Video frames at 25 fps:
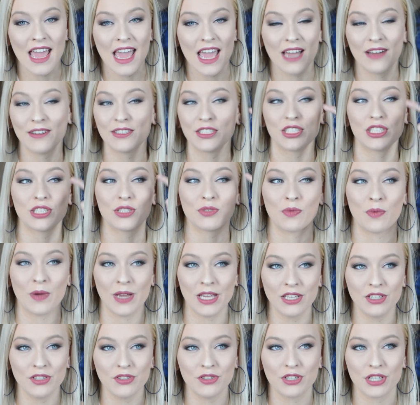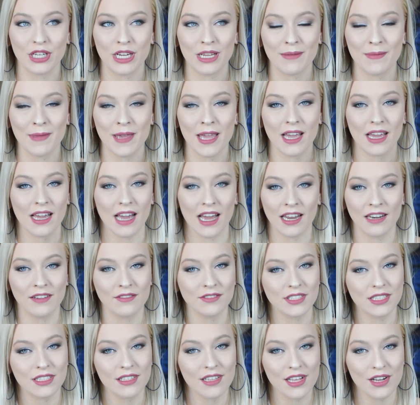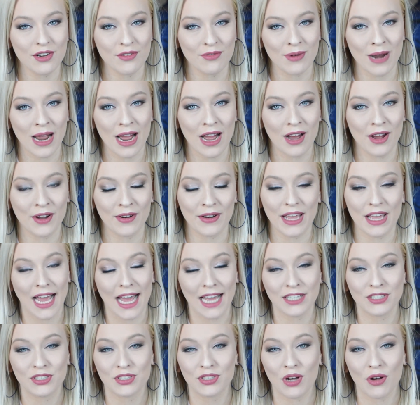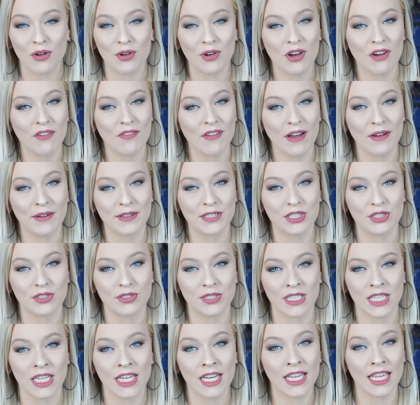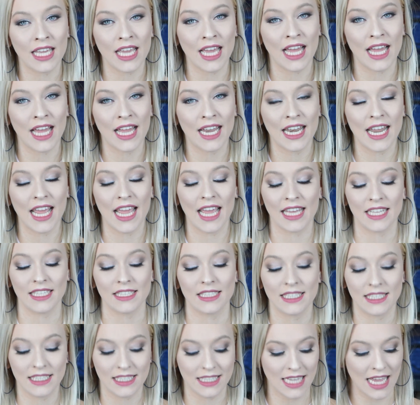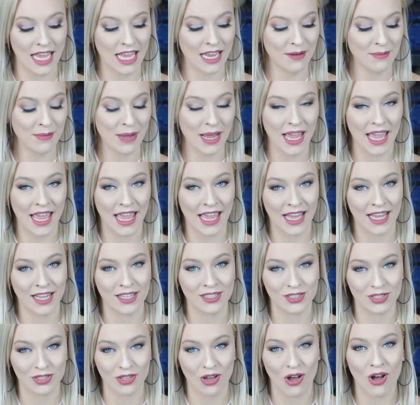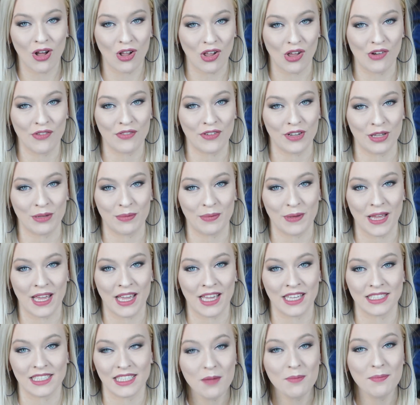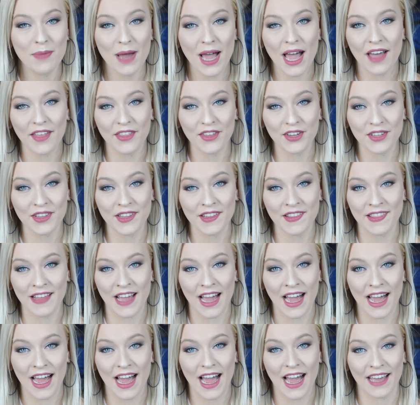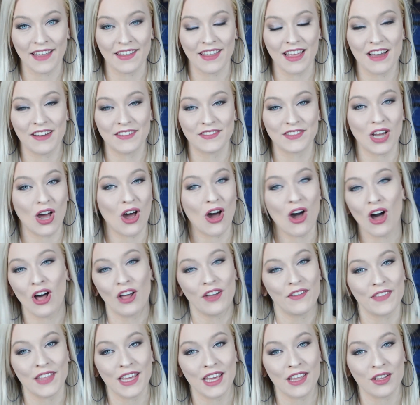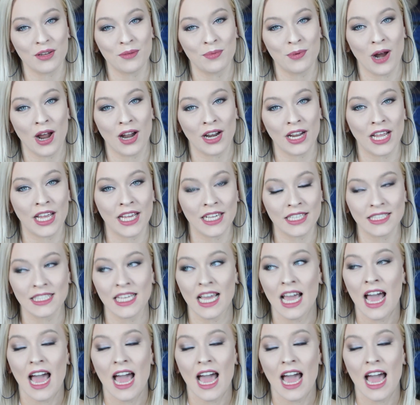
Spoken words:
It was just way too creamy. It kind of slid around. I don't know if I would use it again. It stained my hands all over the place. But other than that, I loved all of the other products.